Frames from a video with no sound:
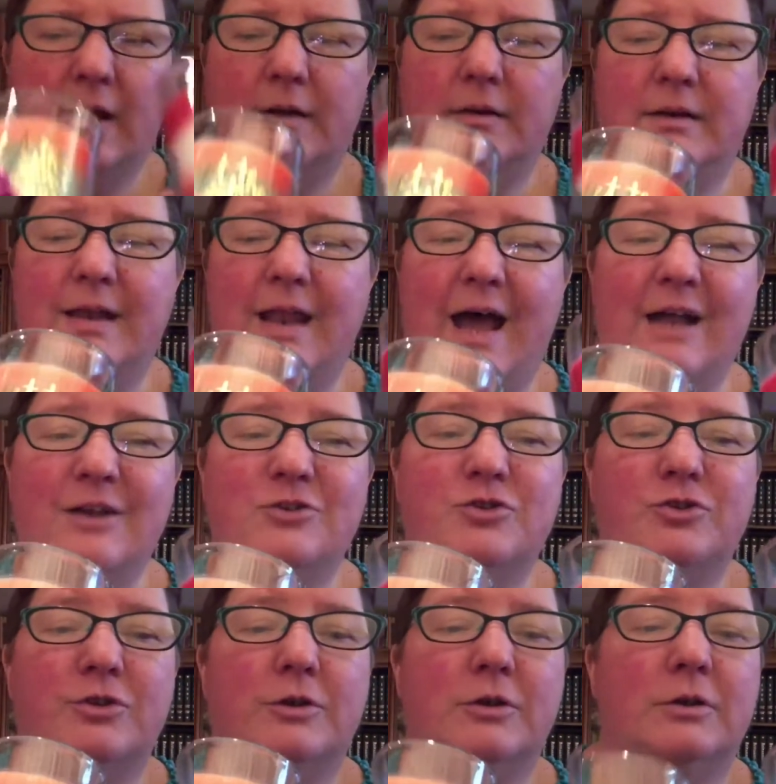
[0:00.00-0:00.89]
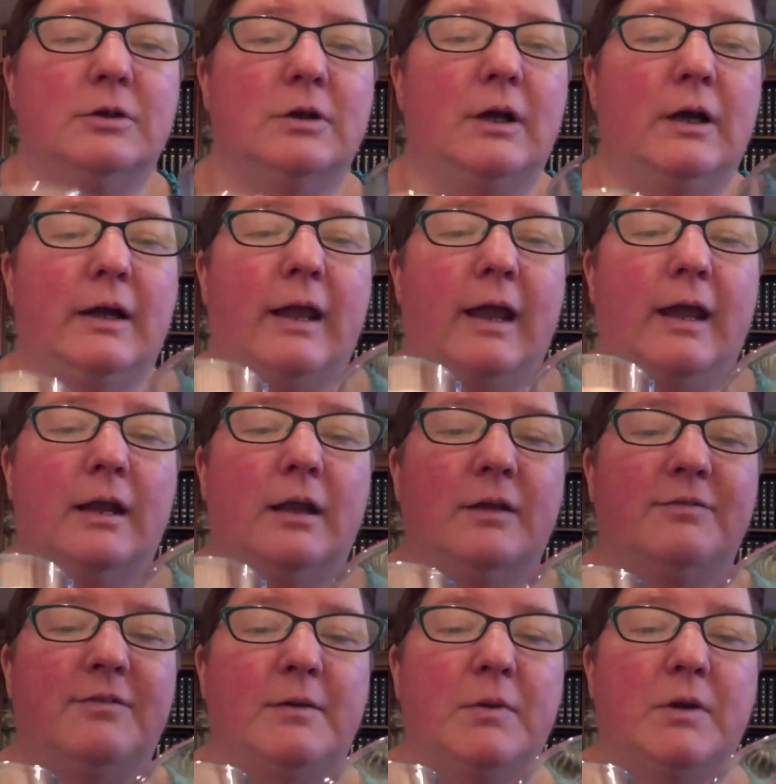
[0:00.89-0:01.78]
Not sure, again,
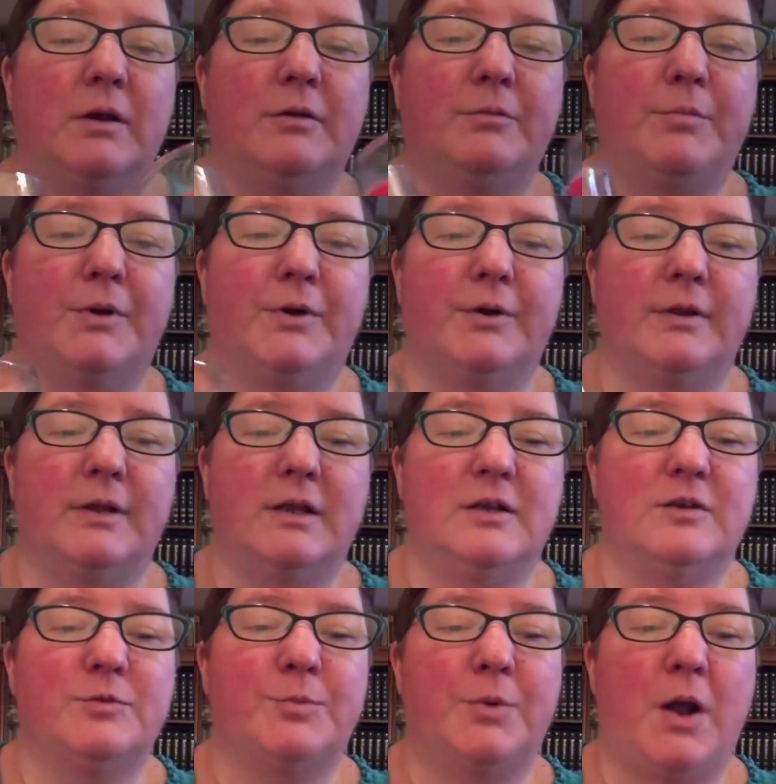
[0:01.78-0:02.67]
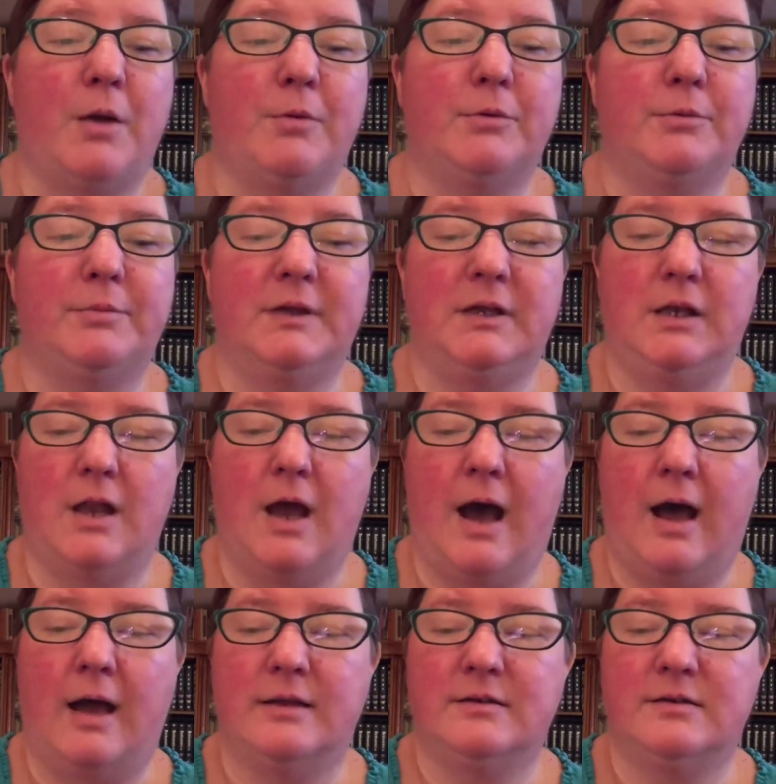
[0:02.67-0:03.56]
if I'm going to burn these. Probably
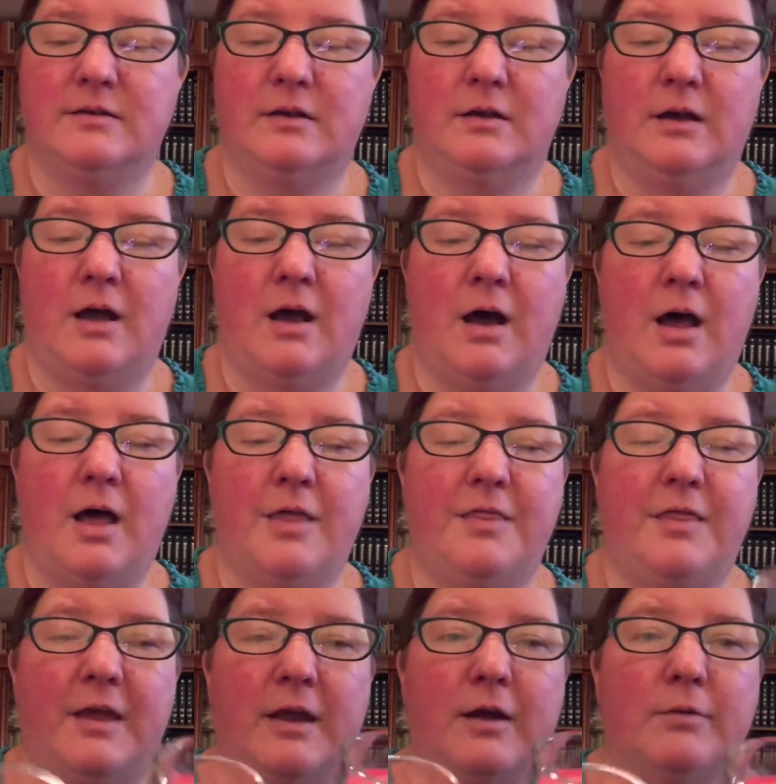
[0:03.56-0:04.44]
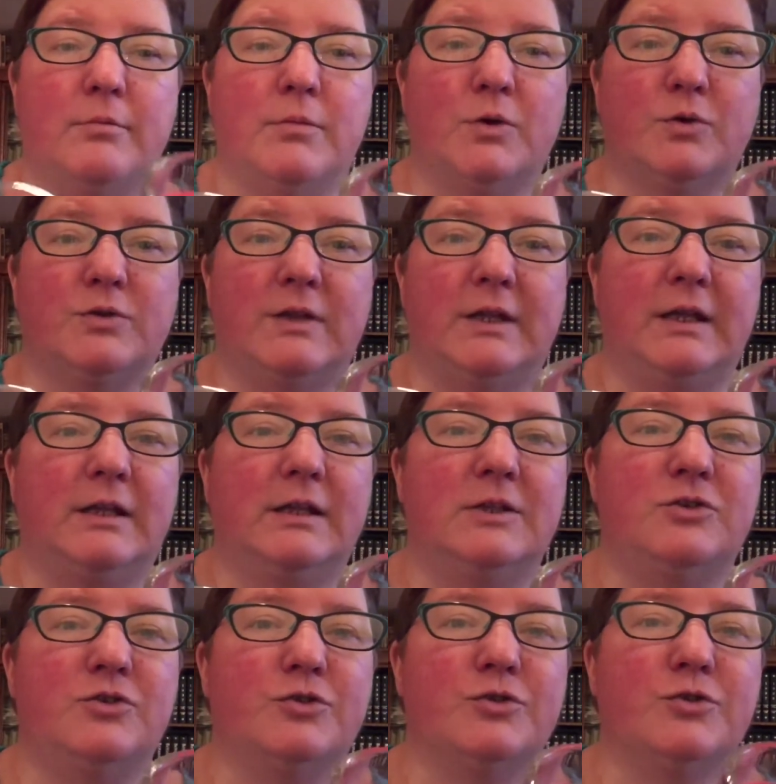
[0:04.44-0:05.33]
not. They are most
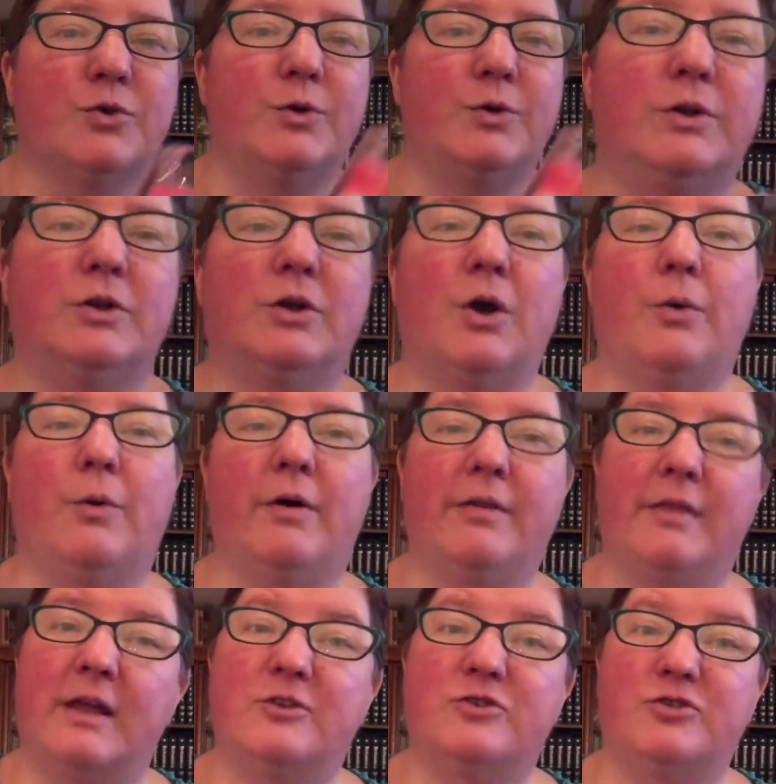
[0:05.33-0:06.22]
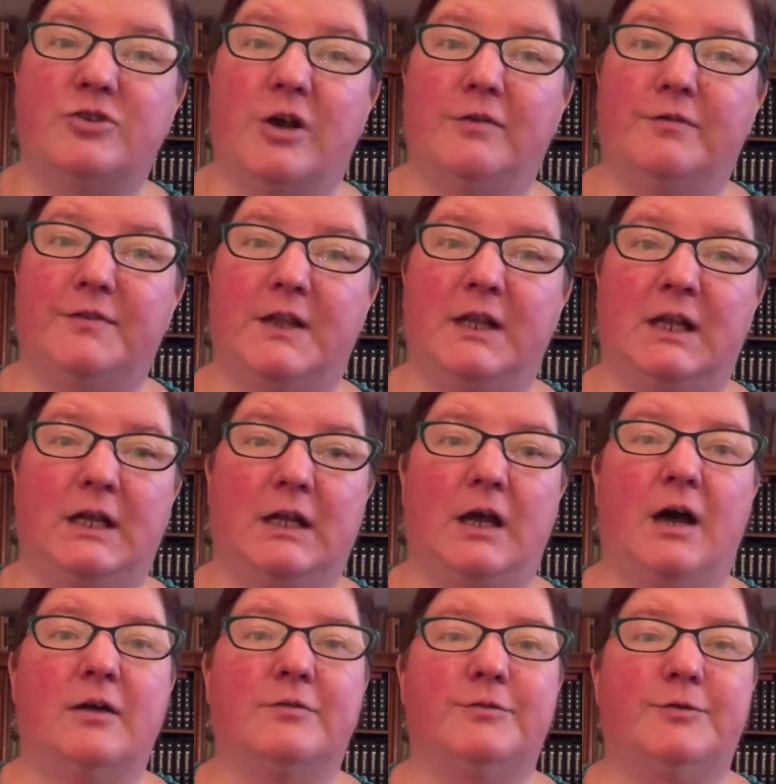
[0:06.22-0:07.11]
likely just to go on that shelf that I
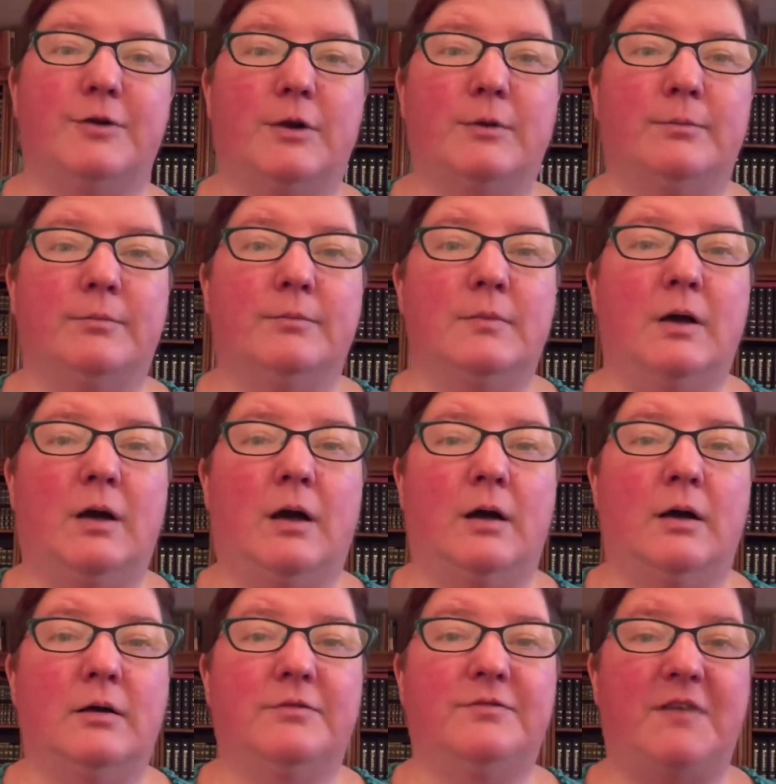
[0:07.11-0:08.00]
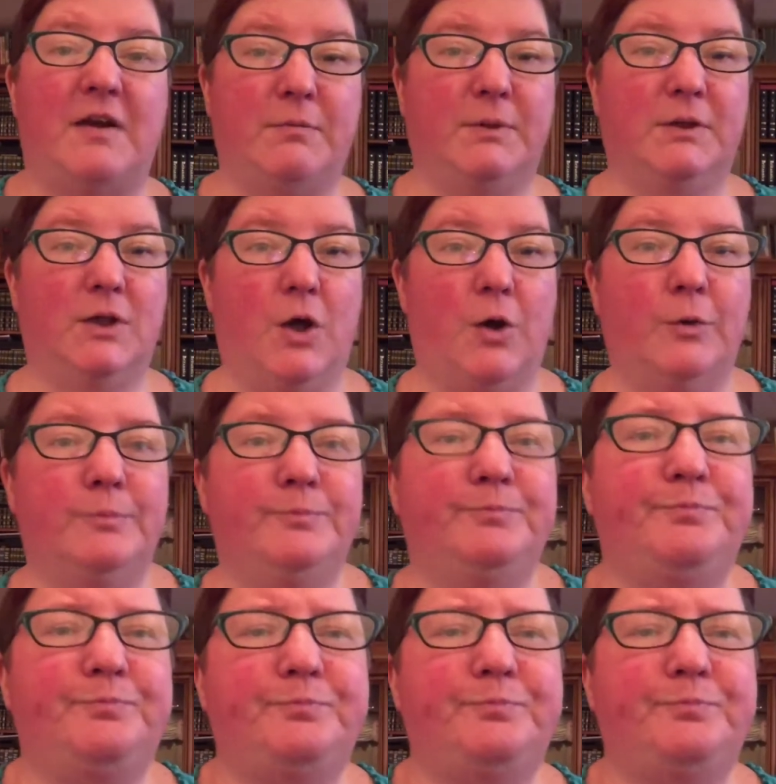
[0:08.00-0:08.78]
got from Five Below,